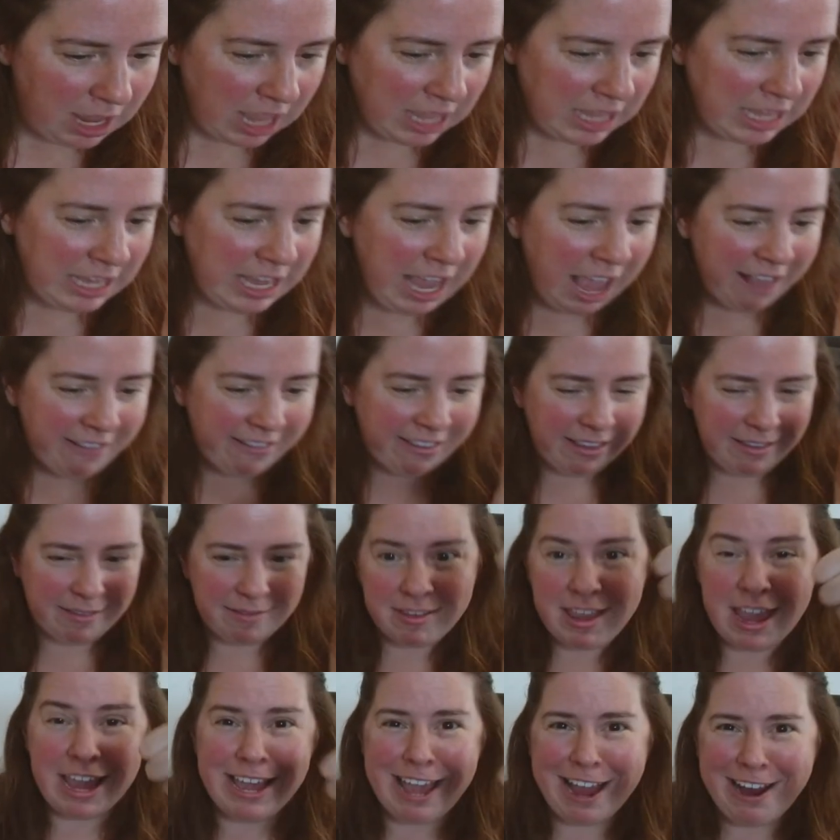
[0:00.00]
yes,
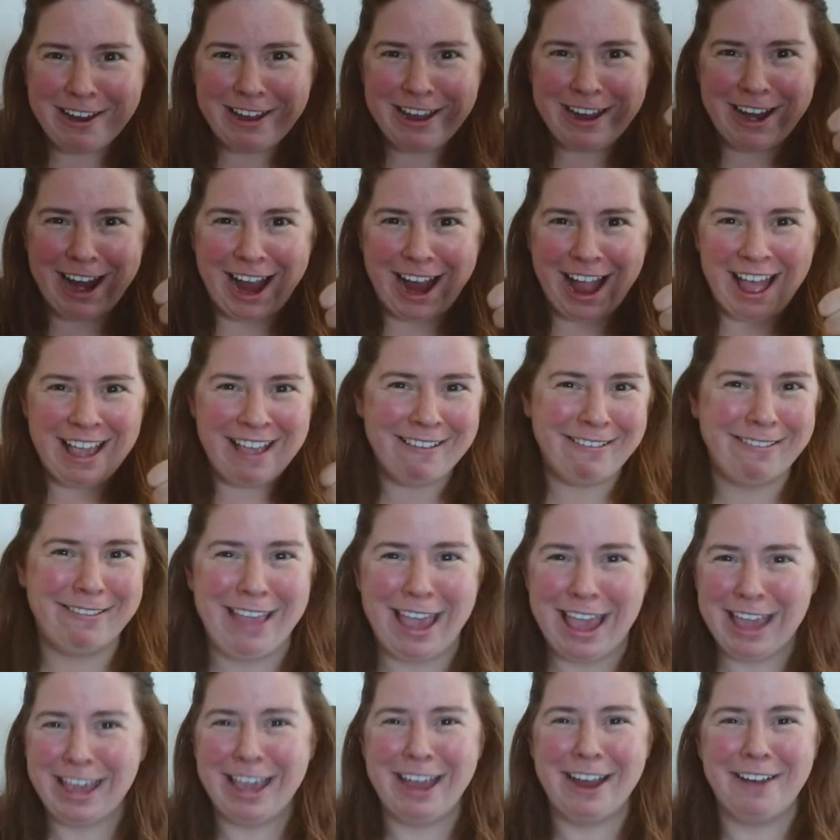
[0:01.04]
take care of your eyes,
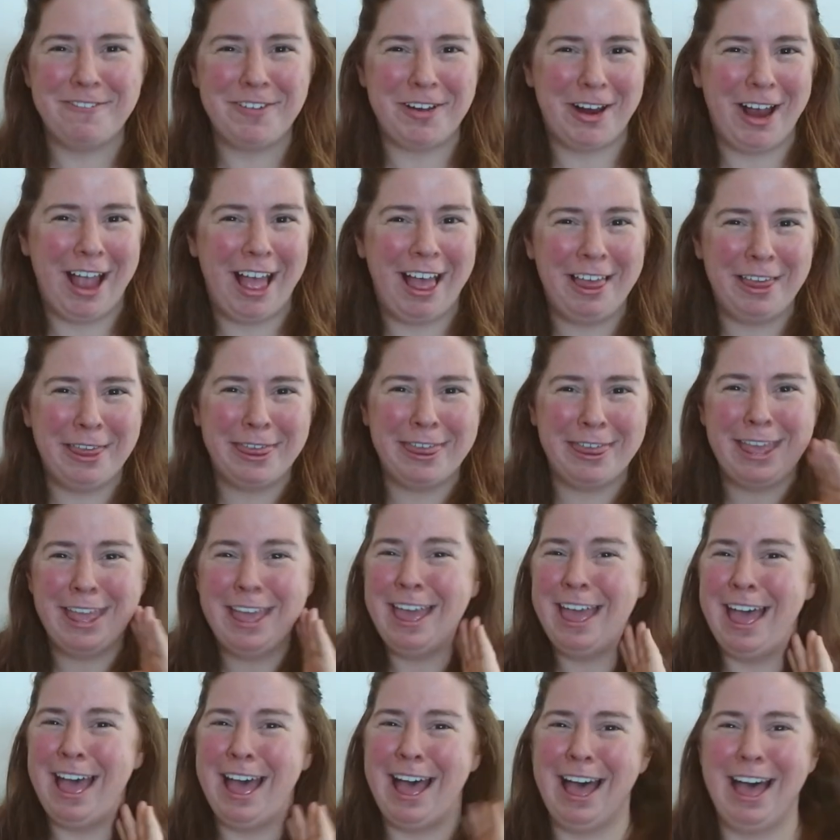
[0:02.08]
take care of your health,
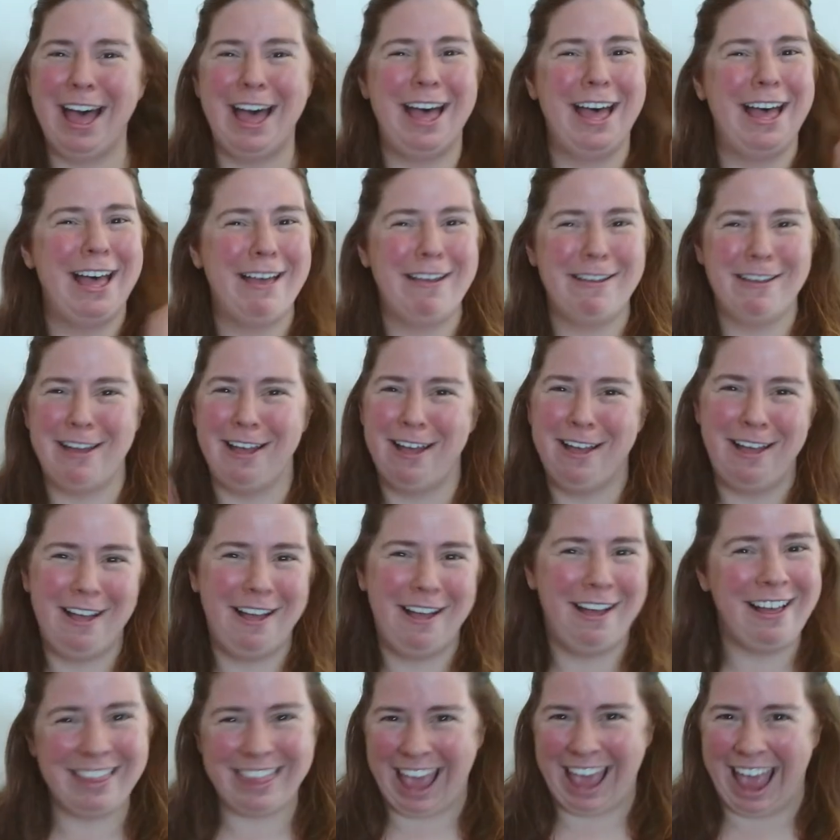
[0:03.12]
uh,
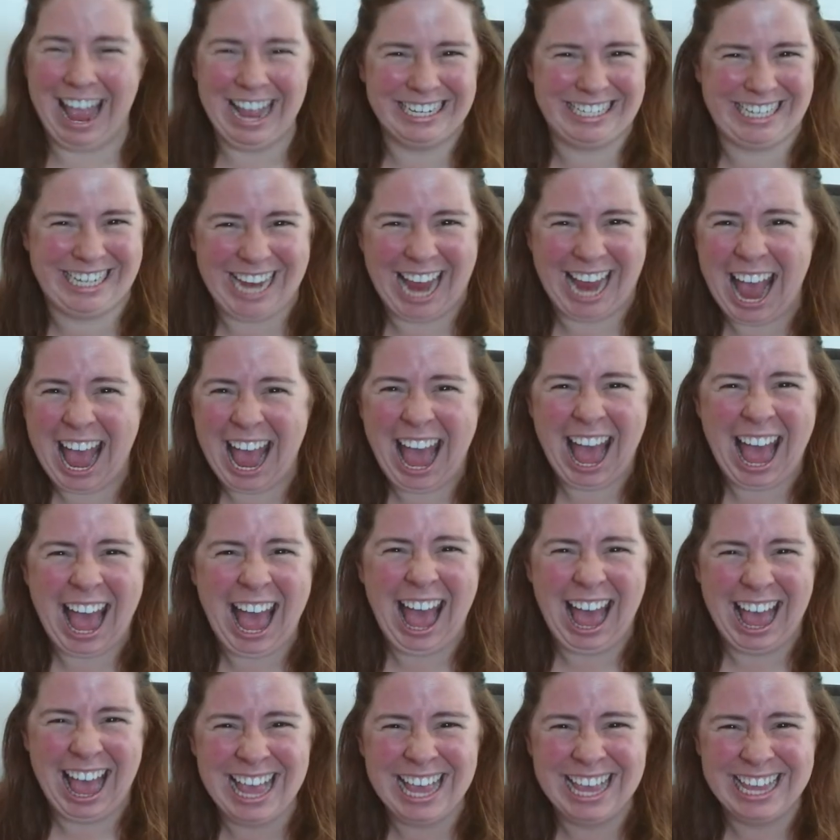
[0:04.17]
all
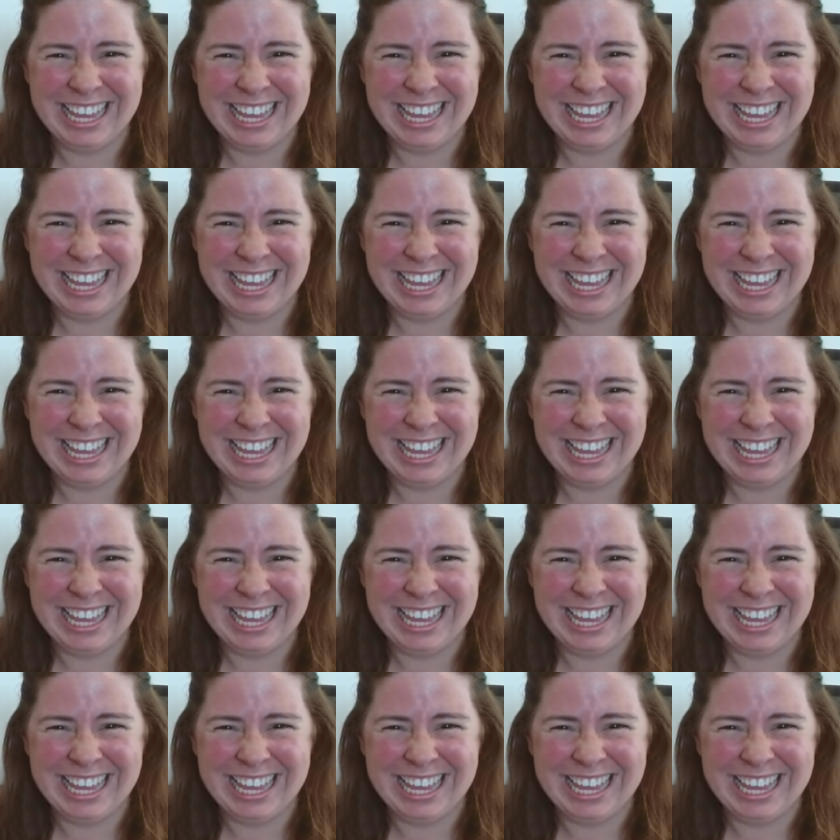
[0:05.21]
that